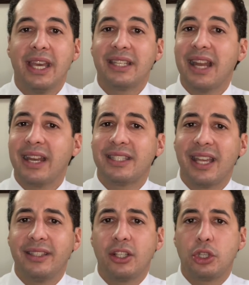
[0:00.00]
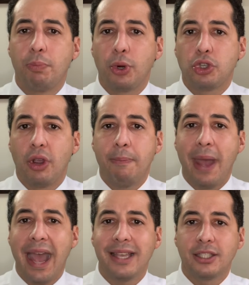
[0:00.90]
It's not intended to portray
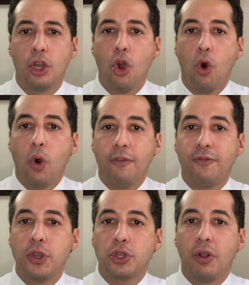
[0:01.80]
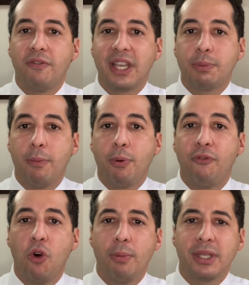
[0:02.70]
past or future investment
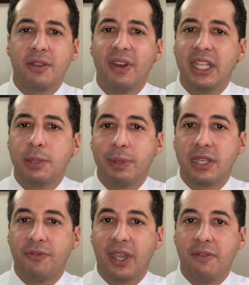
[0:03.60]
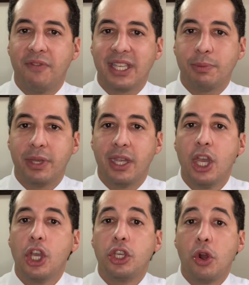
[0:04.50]
performance of any specific investment.
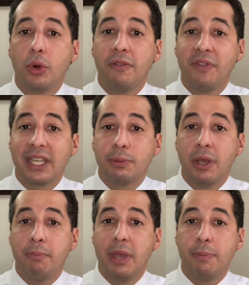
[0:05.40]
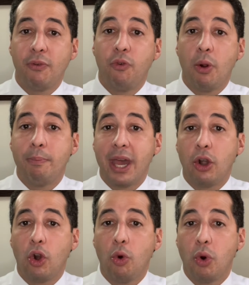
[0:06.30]
Your own investment may perform
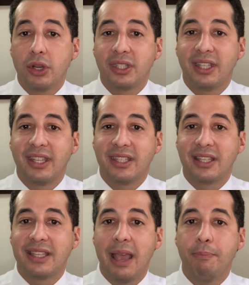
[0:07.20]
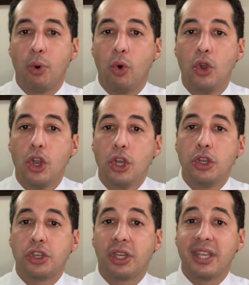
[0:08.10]
better or worse than this example. You
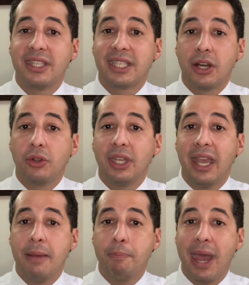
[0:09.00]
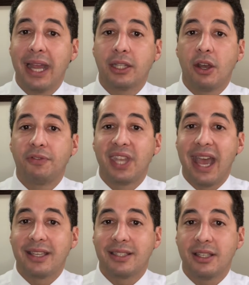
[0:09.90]
should consider the impact of
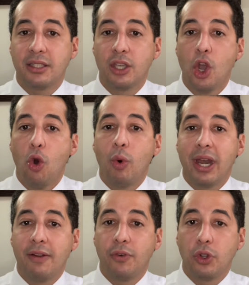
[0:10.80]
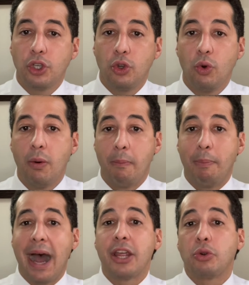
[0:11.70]
taxes whenever you
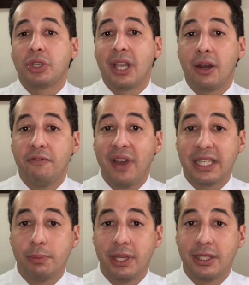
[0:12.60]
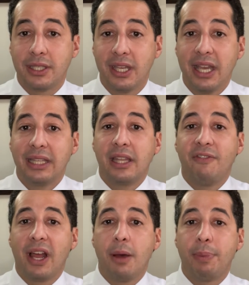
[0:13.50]
buy or sell investments.
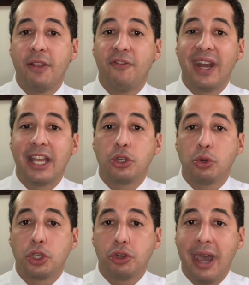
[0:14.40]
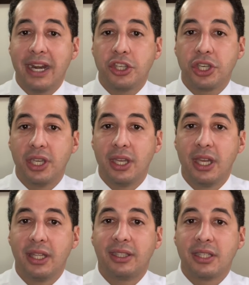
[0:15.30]
Develop a financial strategy.
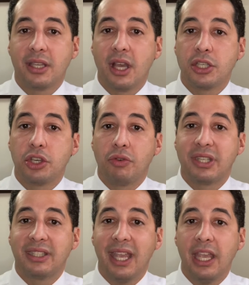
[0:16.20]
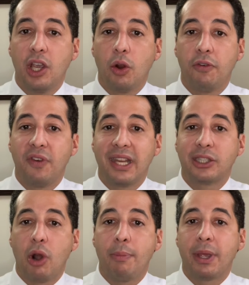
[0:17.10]
Discuss your estate or
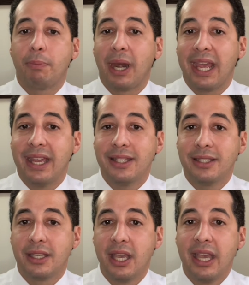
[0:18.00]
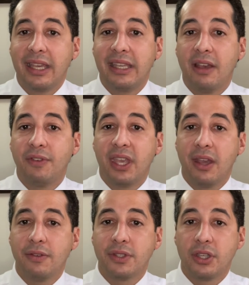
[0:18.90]
philanthropic plans. Give
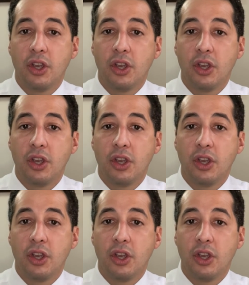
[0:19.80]
gifts.